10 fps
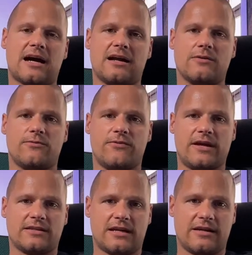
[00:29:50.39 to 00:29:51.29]
other
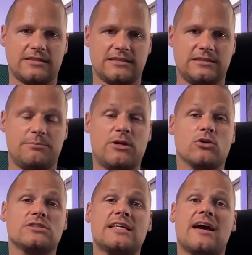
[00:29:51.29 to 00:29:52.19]
fiat currencies
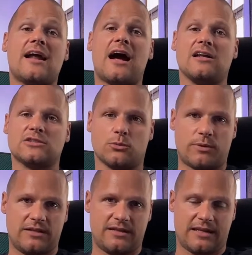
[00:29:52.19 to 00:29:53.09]
because they are also
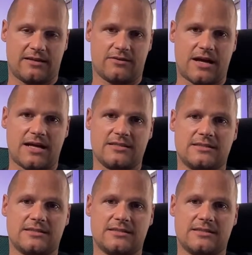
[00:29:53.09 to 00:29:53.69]
printing, right?